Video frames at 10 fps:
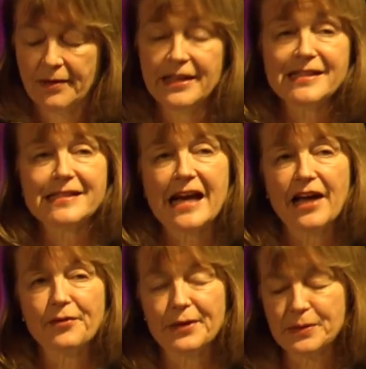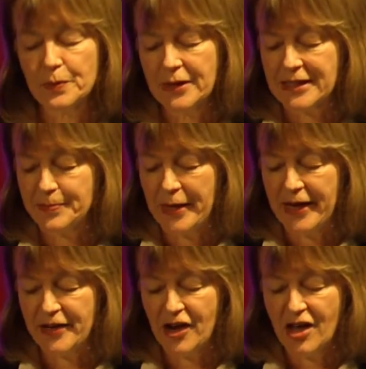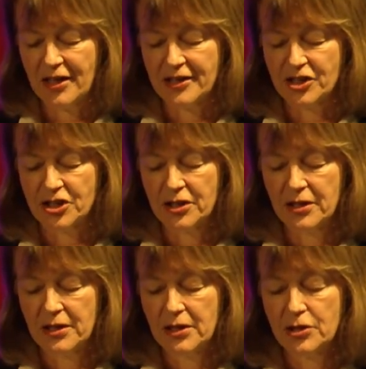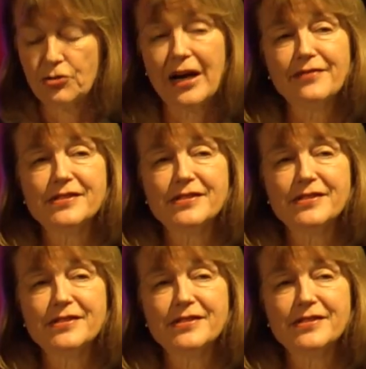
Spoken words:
These gatherings will expand knowledge, drive